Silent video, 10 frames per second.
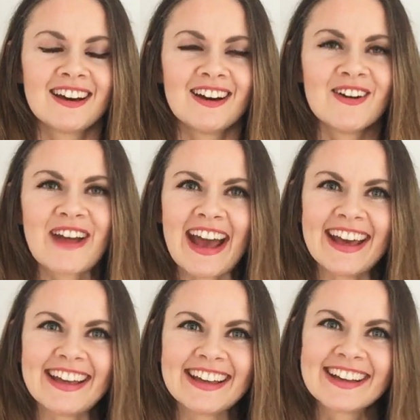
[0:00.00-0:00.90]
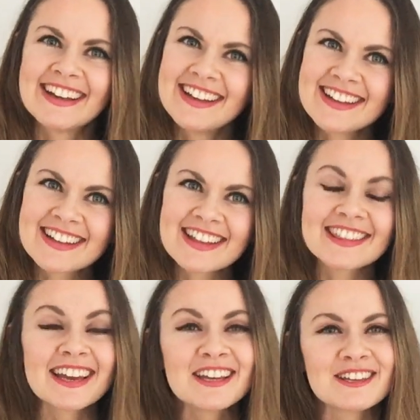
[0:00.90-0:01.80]
Okay,
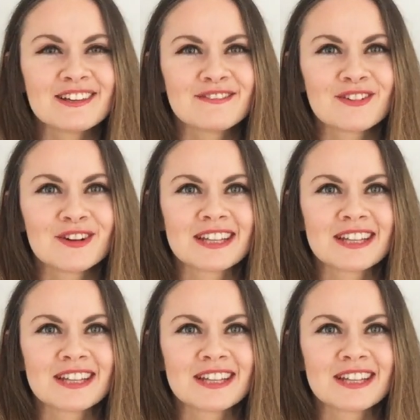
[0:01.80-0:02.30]
thank you for